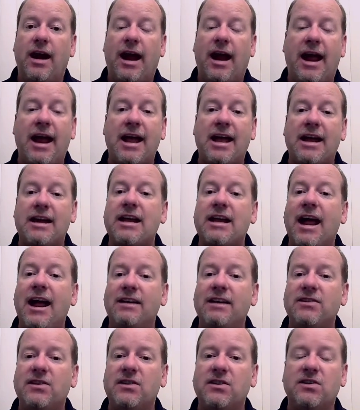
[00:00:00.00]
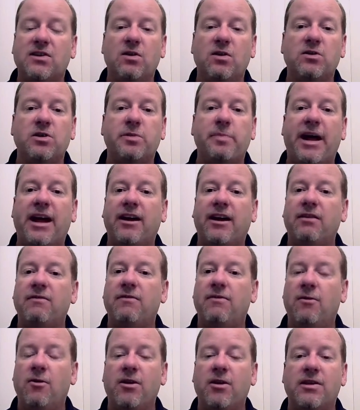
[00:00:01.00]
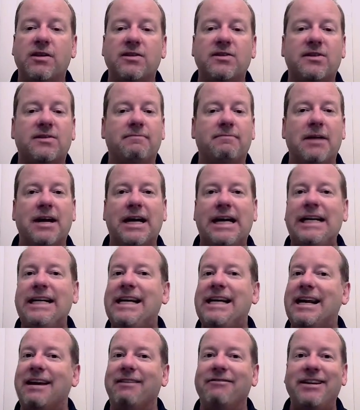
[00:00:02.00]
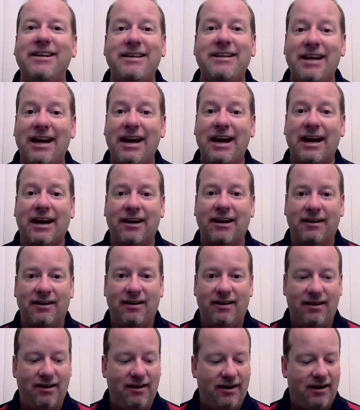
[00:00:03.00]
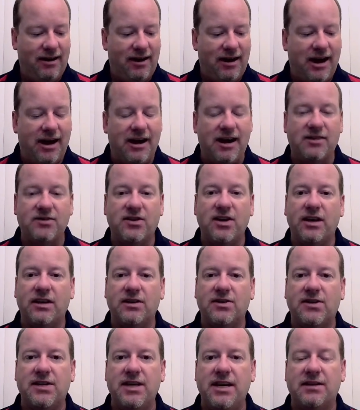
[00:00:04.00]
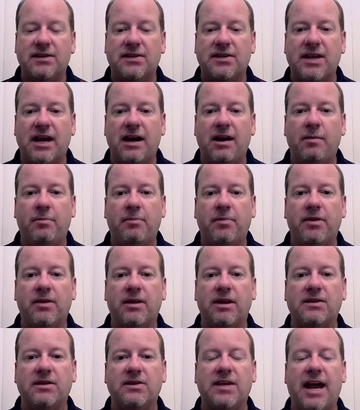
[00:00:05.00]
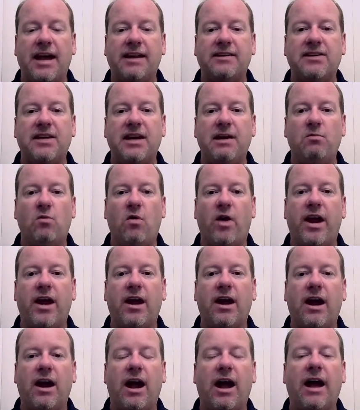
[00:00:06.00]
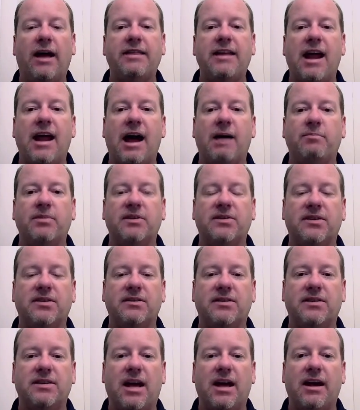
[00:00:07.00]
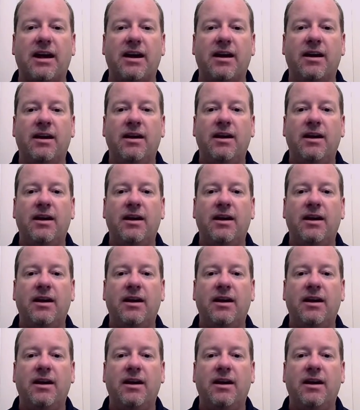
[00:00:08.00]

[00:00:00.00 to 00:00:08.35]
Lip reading: And as this goes back and forth, it's a give and take. And as you can see, it's set up the exact same way on the opposite side.